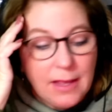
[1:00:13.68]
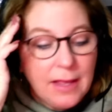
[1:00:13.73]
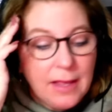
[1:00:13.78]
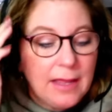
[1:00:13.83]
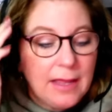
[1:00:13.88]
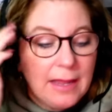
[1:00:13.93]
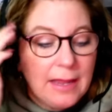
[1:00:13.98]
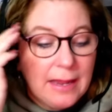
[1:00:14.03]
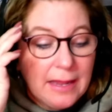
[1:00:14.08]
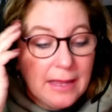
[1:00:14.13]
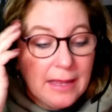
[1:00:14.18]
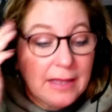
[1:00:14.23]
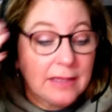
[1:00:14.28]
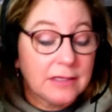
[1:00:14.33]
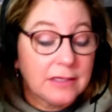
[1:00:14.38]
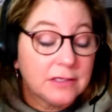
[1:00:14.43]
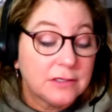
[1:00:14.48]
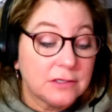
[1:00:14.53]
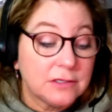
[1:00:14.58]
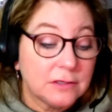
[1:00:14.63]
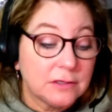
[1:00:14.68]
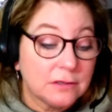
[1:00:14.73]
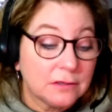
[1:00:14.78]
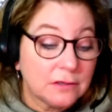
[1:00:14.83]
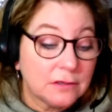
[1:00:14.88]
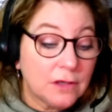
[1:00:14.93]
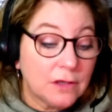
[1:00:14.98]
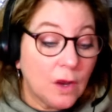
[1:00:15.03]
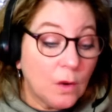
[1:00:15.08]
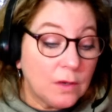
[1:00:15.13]
And
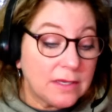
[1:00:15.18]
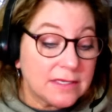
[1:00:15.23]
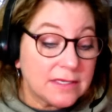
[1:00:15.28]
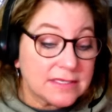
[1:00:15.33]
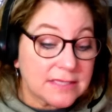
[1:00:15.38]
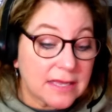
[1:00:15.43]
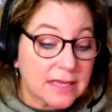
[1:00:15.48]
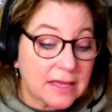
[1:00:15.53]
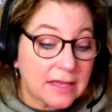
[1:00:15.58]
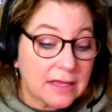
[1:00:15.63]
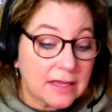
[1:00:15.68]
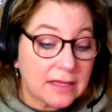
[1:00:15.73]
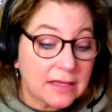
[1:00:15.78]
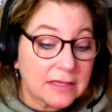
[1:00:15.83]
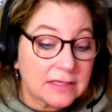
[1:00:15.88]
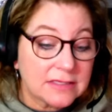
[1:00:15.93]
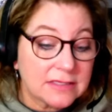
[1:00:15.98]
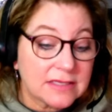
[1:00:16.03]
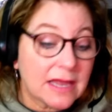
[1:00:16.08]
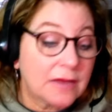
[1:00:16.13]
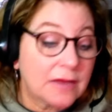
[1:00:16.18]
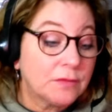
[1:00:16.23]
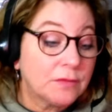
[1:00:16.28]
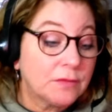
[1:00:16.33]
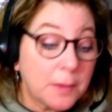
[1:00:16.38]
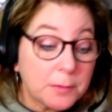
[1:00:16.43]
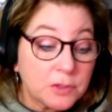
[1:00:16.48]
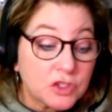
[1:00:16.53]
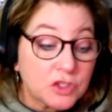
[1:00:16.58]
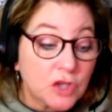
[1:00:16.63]
Cody says, I
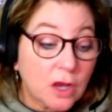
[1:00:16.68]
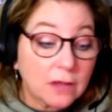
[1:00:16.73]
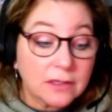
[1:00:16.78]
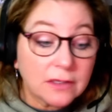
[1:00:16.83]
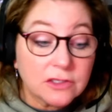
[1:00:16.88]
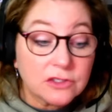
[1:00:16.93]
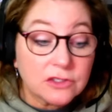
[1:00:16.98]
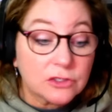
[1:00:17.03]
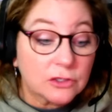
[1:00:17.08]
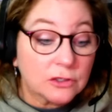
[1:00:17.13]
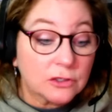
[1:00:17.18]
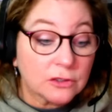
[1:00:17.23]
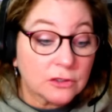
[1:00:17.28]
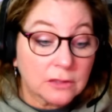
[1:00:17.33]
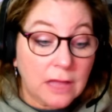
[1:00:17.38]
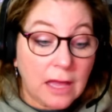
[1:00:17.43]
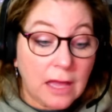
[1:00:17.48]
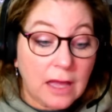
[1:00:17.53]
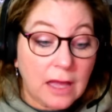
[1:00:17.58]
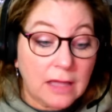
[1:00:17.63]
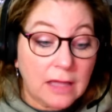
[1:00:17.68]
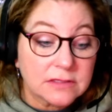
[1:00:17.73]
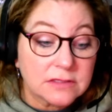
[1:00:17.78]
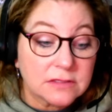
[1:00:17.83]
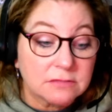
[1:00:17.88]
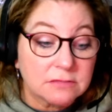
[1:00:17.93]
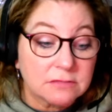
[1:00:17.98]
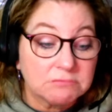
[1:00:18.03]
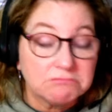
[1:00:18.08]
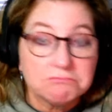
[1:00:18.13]
remember talking to her a
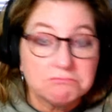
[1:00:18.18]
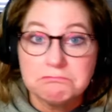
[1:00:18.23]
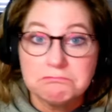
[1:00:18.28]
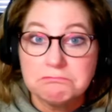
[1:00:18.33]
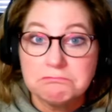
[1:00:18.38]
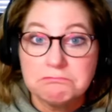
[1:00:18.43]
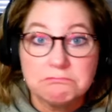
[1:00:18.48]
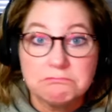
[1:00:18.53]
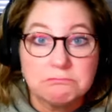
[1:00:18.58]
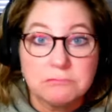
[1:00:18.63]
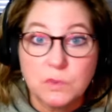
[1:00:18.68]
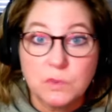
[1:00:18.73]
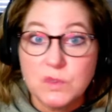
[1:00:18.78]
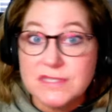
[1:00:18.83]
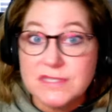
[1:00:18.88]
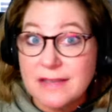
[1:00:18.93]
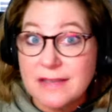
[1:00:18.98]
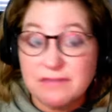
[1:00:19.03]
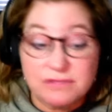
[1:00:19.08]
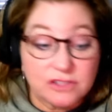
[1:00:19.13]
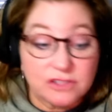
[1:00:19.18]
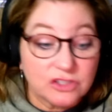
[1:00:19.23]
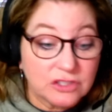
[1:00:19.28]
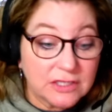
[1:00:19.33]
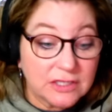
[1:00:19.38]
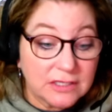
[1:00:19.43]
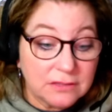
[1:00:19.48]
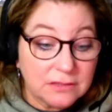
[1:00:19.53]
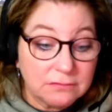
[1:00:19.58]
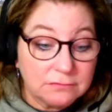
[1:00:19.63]
lot. Was that
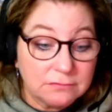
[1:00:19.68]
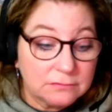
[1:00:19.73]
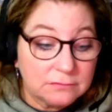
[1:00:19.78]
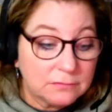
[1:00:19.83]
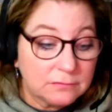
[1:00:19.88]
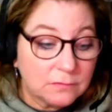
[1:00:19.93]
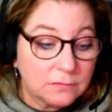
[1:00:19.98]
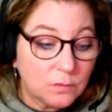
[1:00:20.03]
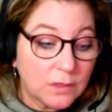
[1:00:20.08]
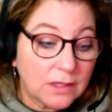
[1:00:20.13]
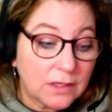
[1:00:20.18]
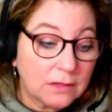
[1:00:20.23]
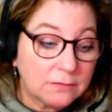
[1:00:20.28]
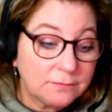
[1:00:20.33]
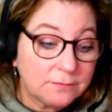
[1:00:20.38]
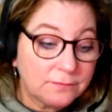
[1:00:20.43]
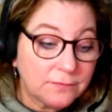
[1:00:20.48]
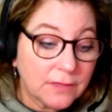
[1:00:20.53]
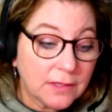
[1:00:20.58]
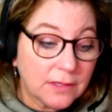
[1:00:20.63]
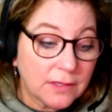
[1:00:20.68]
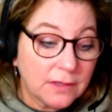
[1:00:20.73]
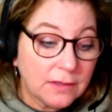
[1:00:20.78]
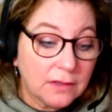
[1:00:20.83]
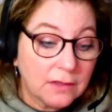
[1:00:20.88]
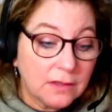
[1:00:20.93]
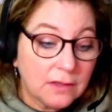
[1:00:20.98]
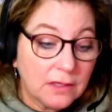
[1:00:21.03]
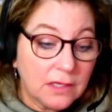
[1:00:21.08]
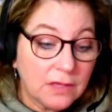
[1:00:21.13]
flirting? Well,
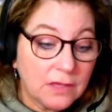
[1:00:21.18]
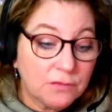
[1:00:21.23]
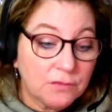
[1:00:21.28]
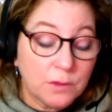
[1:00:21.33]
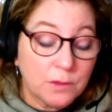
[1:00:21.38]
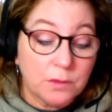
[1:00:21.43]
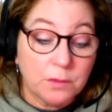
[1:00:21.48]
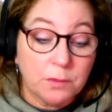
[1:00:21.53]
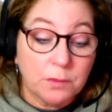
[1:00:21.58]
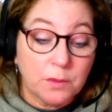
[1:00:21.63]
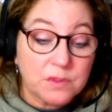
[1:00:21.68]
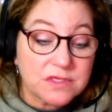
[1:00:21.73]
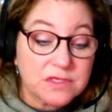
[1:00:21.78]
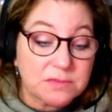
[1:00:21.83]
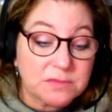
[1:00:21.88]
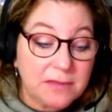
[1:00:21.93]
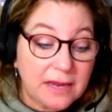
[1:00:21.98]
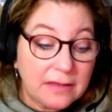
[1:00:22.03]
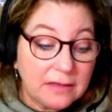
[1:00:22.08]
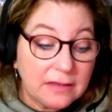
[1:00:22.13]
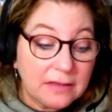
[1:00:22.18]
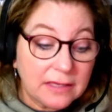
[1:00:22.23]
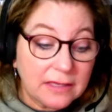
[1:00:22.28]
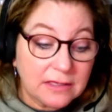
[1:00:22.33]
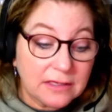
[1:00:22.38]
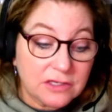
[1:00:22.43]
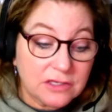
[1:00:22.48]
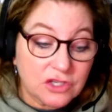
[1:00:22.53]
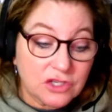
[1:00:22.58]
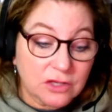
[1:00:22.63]
if we were both smiling at
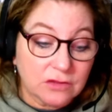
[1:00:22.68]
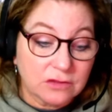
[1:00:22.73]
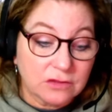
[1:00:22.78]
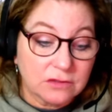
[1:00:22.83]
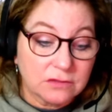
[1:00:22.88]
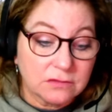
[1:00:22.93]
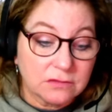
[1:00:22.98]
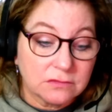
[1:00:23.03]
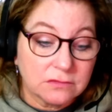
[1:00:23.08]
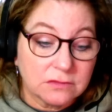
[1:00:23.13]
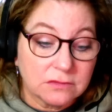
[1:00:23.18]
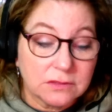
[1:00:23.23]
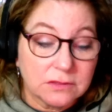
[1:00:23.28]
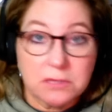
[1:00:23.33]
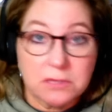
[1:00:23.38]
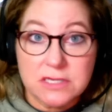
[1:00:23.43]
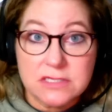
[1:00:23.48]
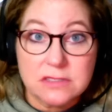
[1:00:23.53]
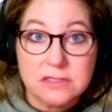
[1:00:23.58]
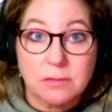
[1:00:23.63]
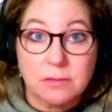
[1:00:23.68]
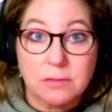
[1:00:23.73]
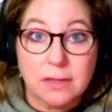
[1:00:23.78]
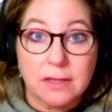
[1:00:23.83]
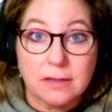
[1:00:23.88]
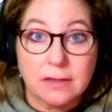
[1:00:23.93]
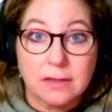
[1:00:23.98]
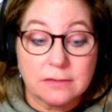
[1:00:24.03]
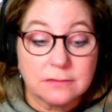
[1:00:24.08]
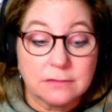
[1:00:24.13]
each other, it must have
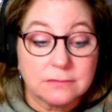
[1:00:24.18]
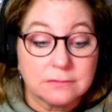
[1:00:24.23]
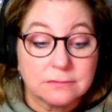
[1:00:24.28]
been.